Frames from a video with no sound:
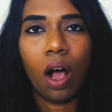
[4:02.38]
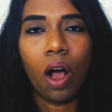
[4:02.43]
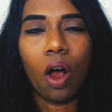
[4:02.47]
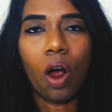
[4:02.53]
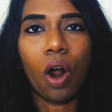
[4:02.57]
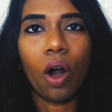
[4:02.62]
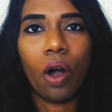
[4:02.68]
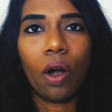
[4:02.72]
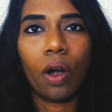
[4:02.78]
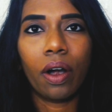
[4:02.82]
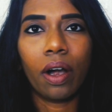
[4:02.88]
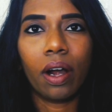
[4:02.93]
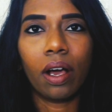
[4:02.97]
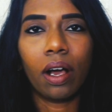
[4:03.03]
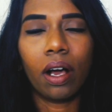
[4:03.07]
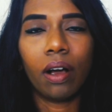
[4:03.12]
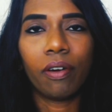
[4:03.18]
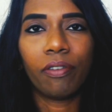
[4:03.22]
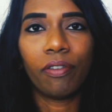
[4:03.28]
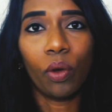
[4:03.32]
or
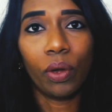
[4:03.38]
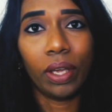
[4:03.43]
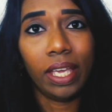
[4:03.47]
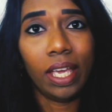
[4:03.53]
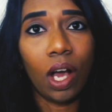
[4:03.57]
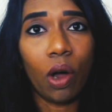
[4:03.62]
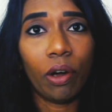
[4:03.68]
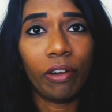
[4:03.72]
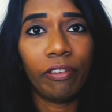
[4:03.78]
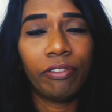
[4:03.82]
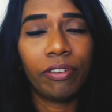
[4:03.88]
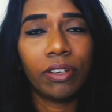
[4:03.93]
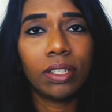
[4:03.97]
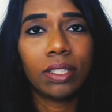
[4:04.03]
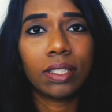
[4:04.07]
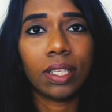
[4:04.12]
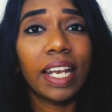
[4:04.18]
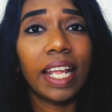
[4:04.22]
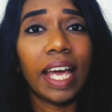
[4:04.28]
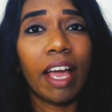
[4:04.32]
flowy
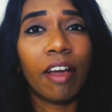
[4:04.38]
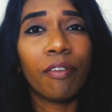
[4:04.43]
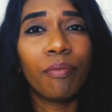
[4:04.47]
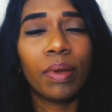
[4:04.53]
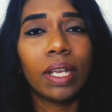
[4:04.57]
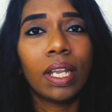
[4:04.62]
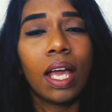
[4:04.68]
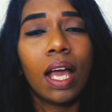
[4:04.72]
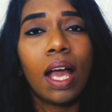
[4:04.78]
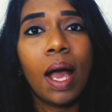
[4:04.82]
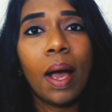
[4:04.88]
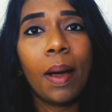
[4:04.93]
outfits and I have been